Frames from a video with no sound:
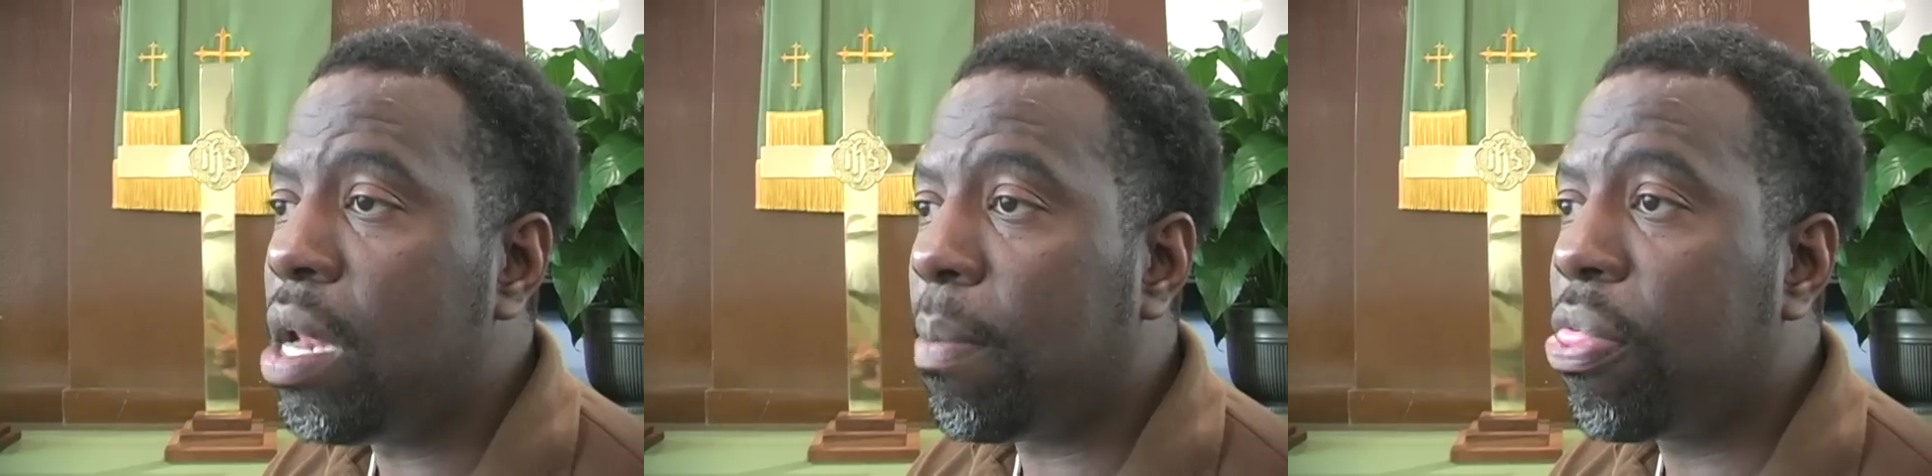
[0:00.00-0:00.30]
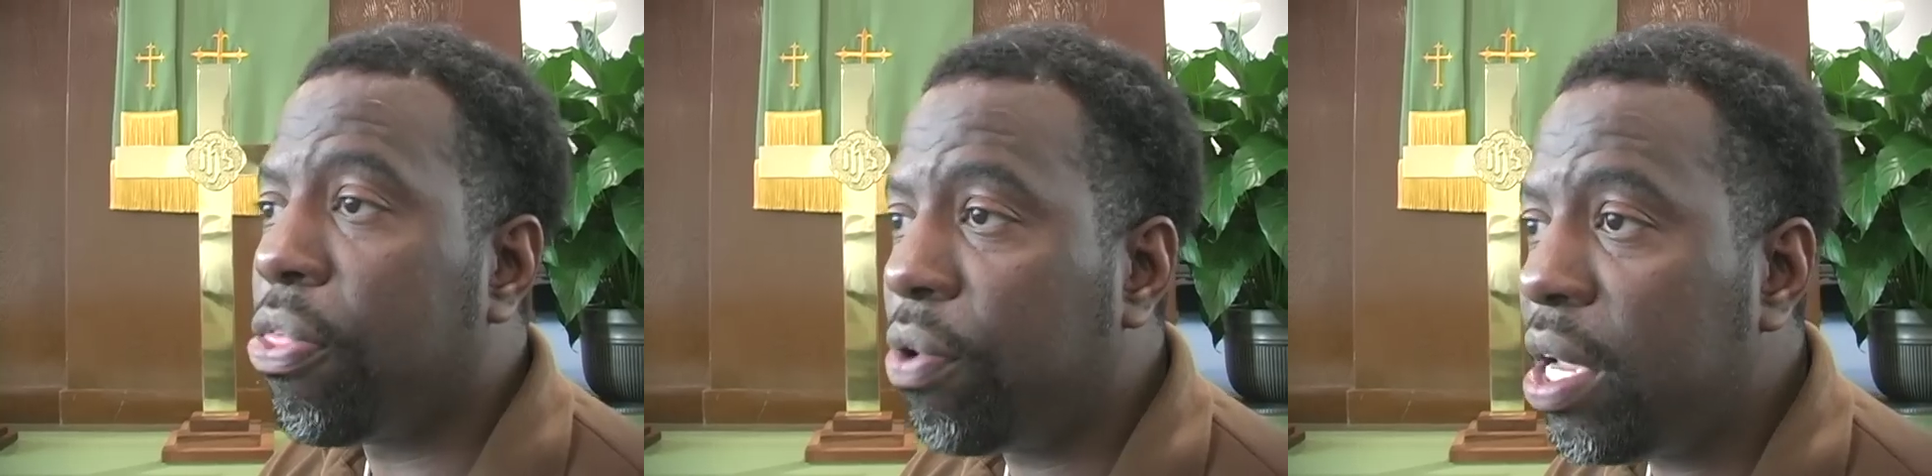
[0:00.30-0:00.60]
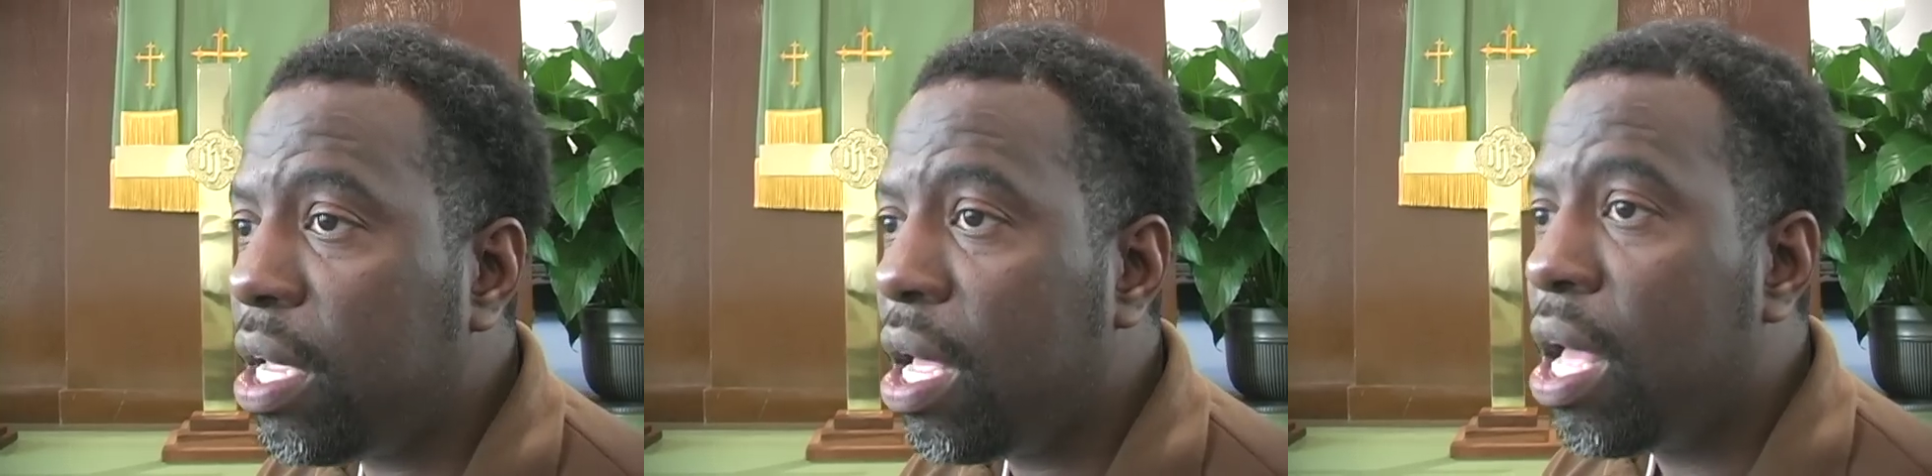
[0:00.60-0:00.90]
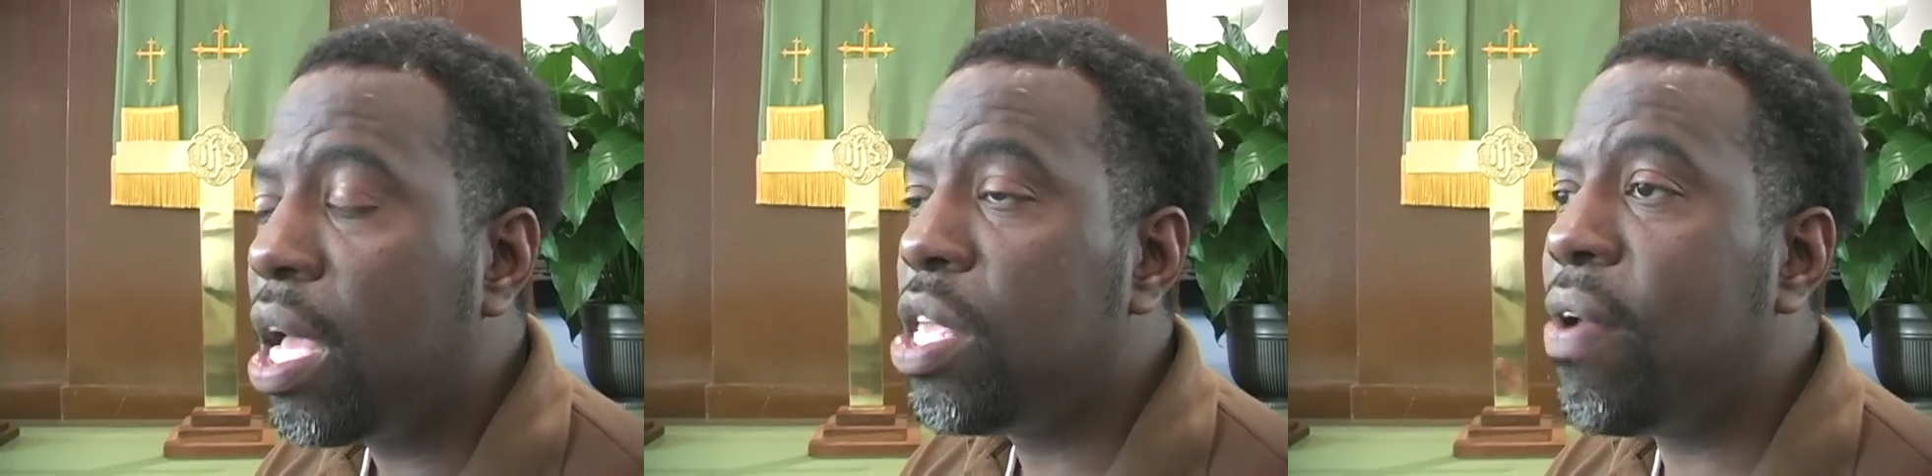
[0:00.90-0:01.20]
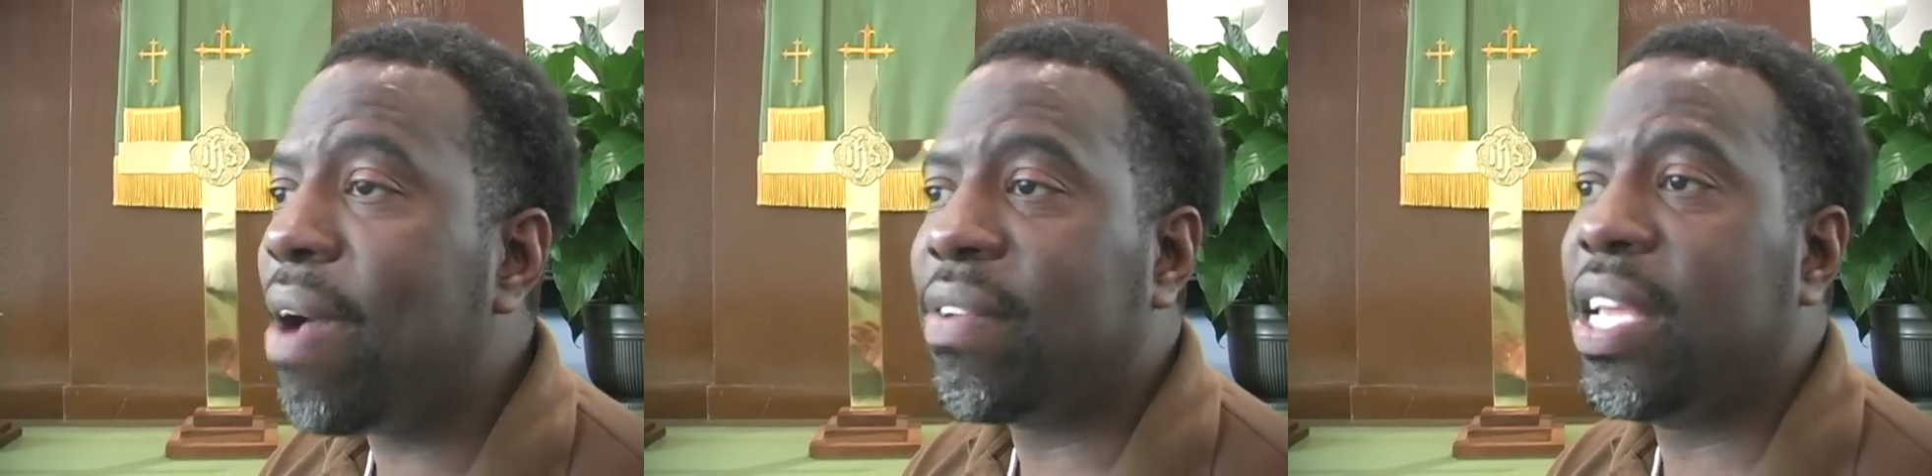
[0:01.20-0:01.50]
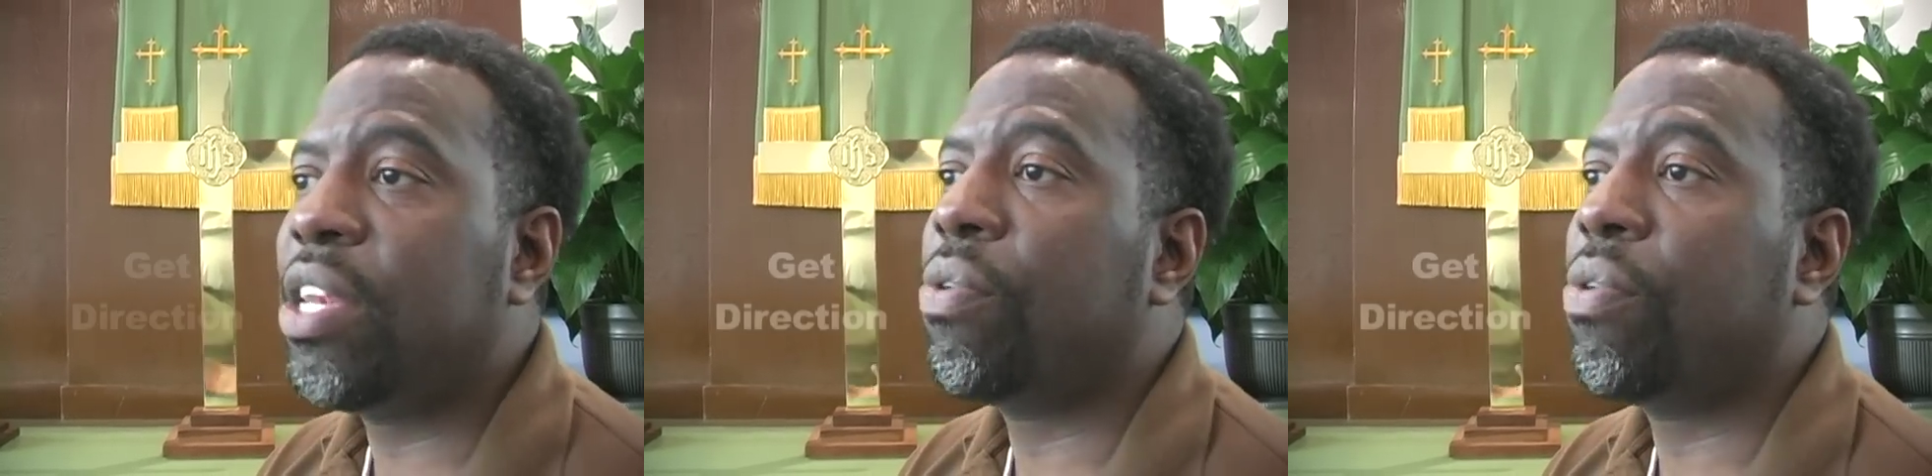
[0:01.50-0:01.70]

Number three, you have to get